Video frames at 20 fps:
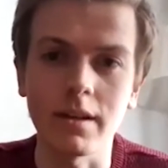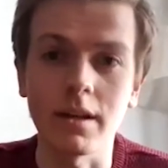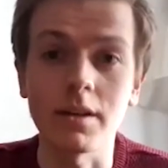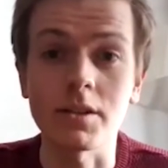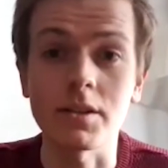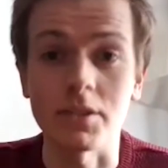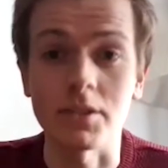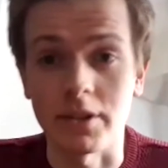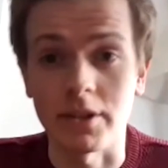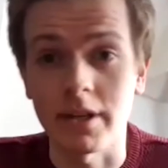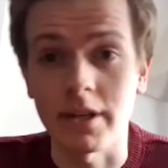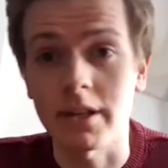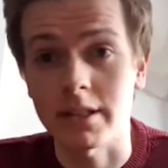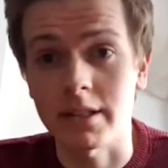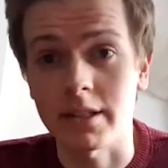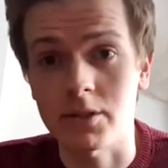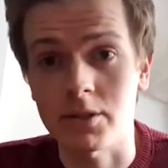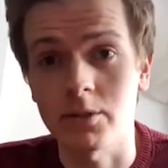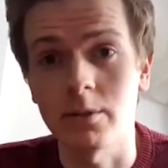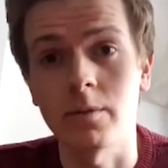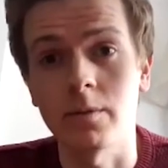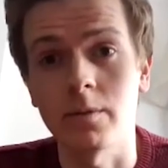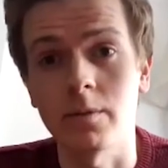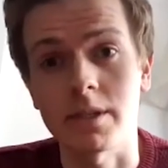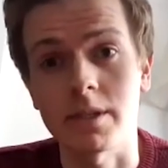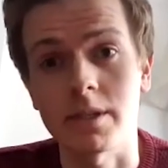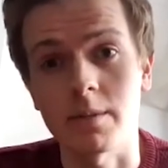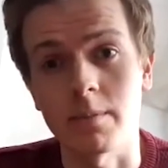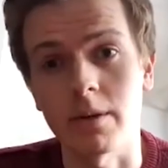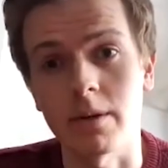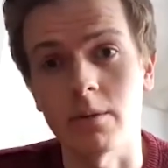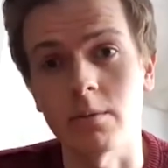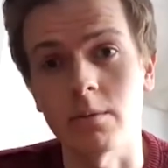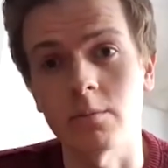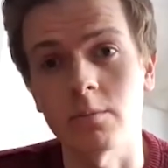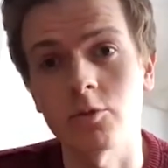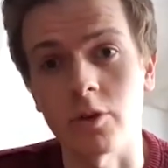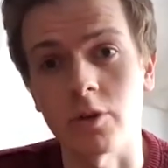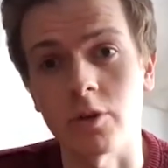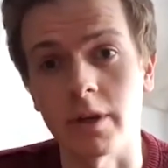Certainly, I think that's good advice about
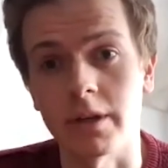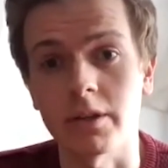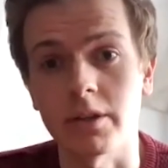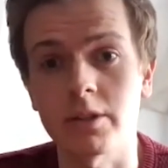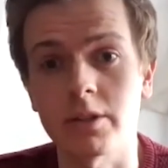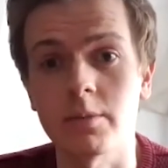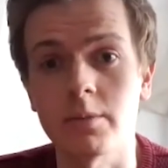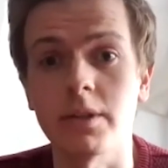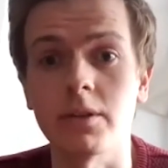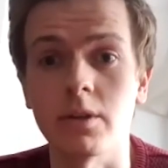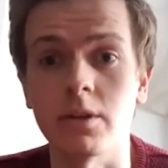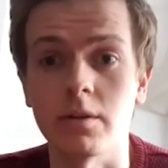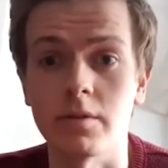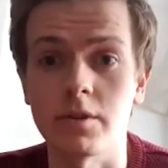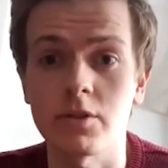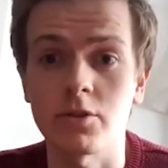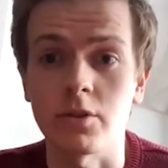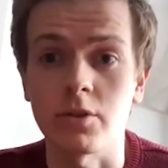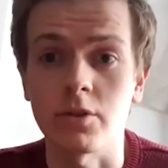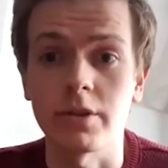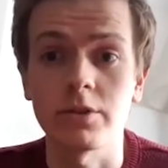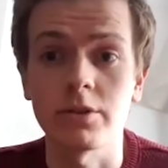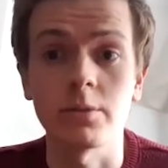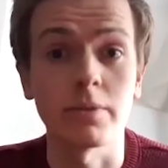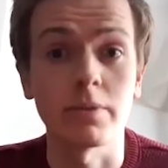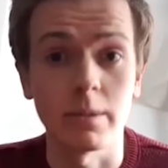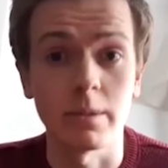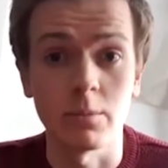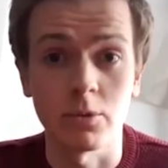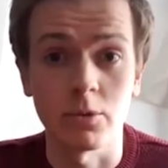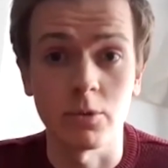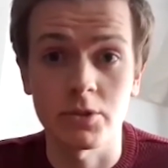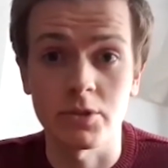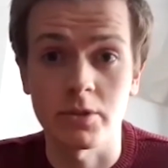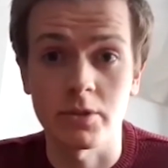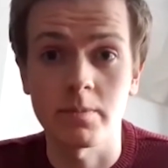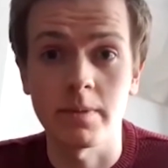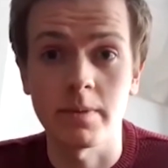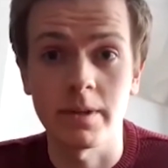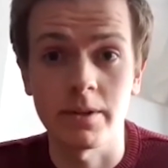trying not to be nervous, trying to pretty much
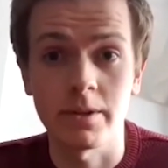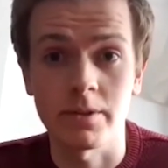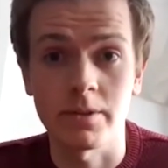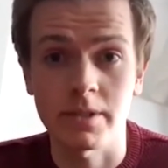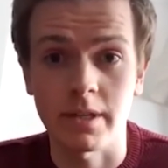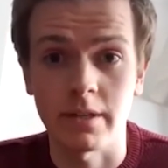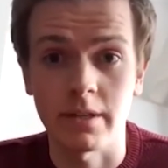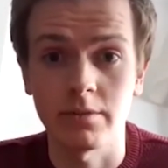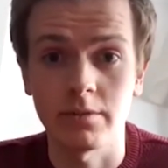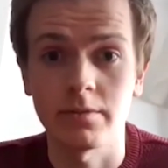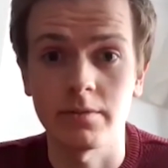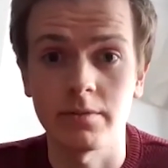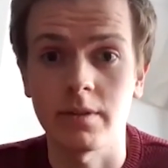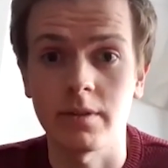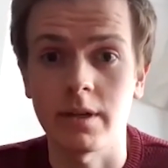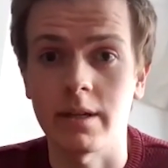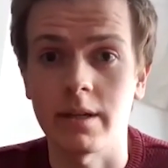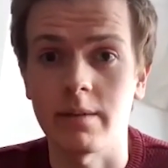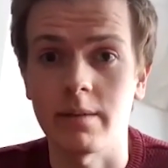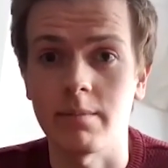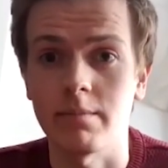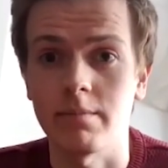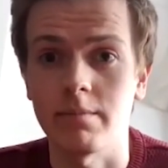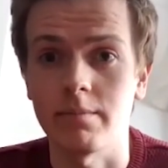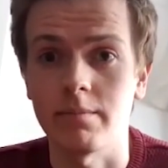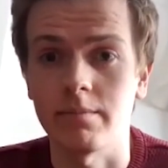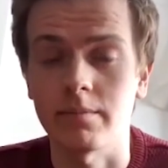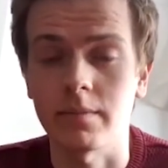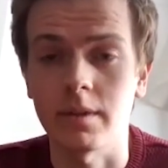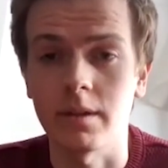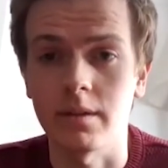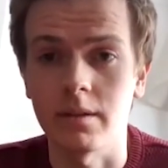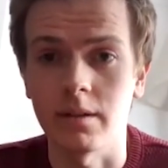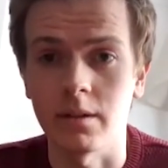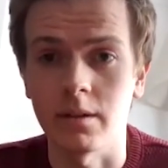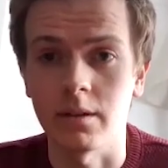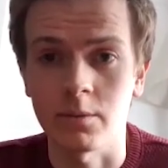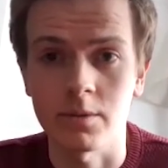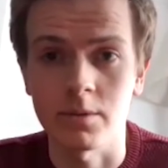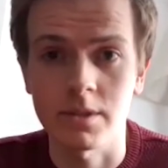just be yourself.
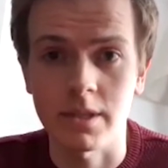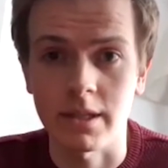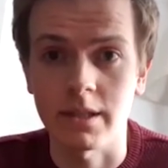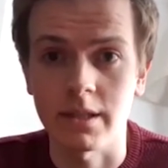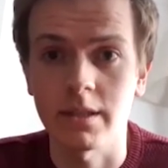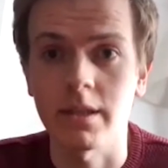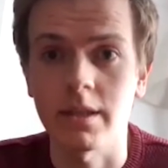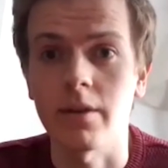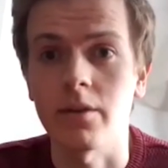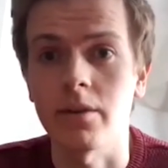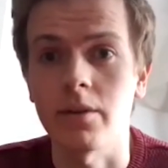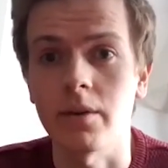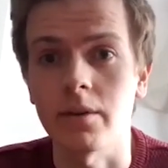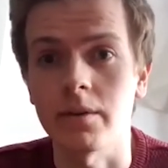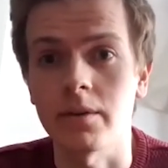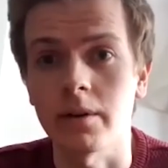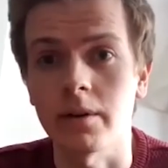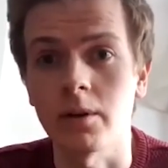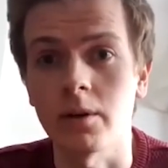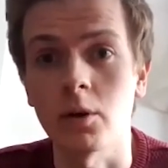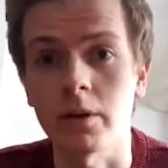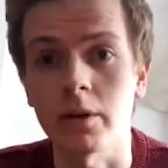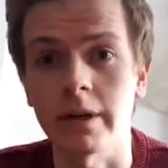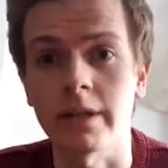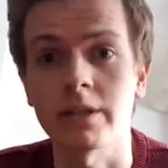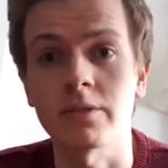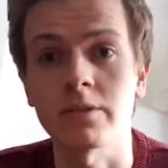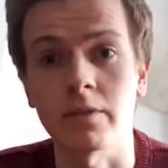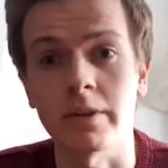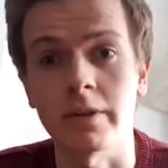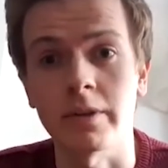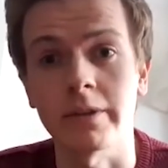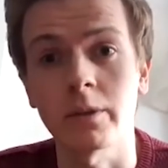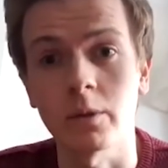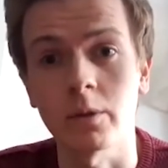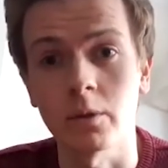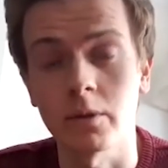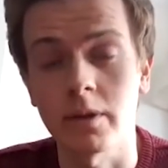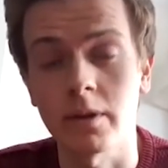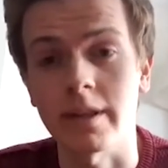Like was said there, they're looking to find
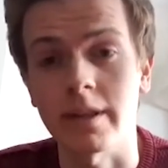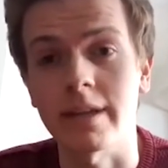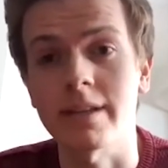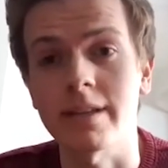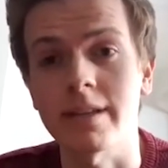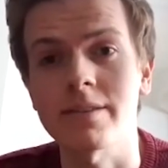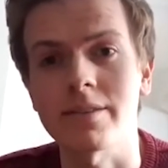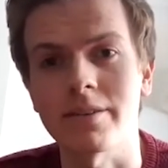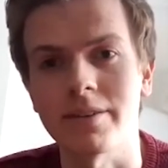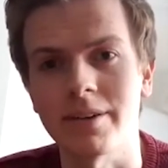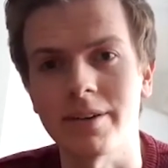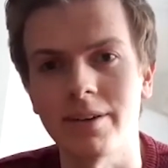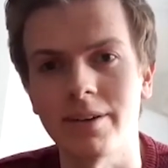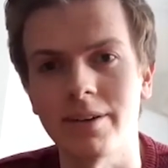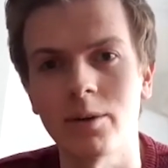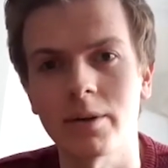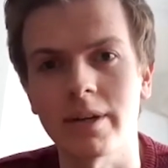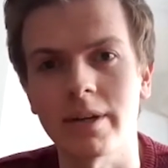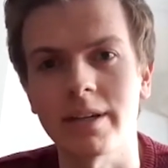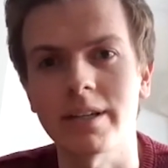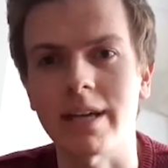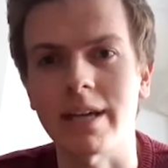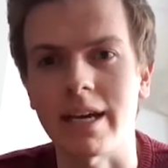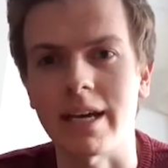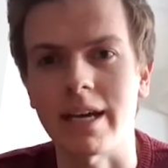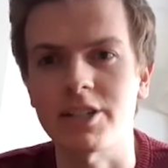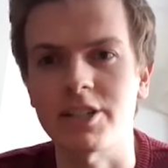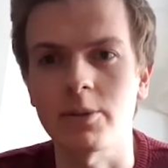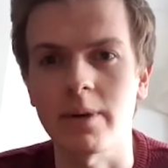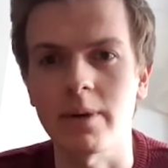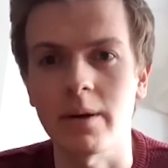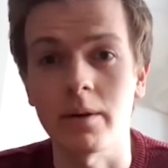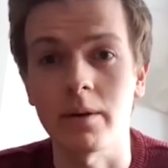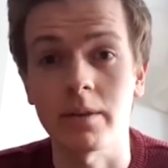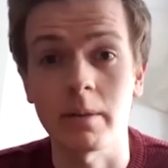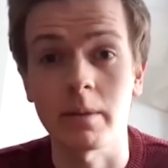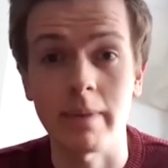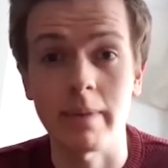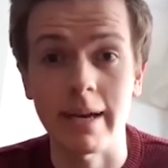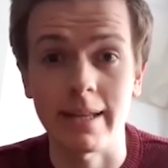good things. They're not looking to catch you out
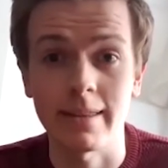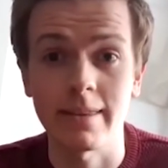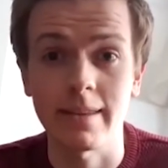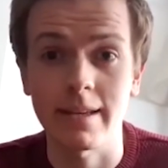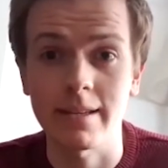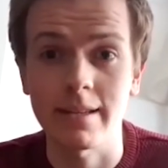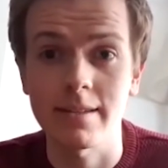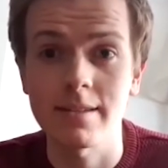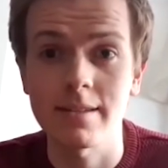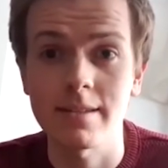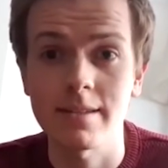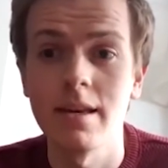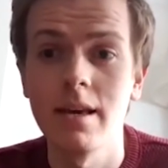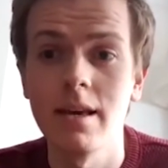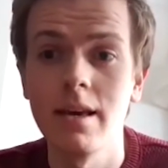on the bad things.